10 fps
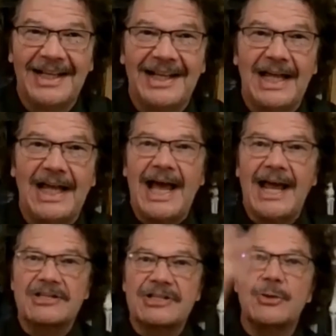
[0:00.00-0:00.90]

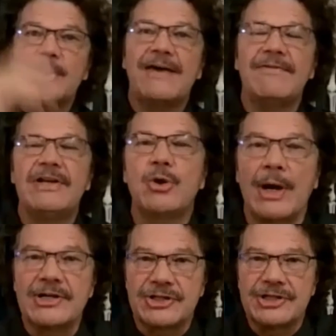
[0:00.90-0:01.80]
Allison, do we have any
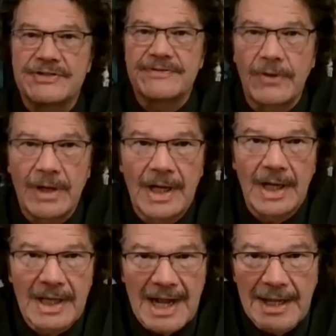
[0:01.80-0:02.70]
questions for
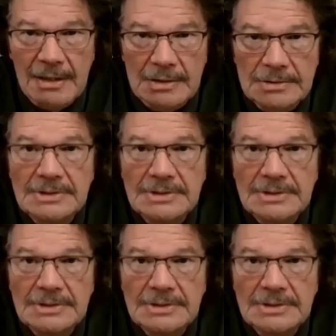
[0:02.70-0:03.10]
Kyle?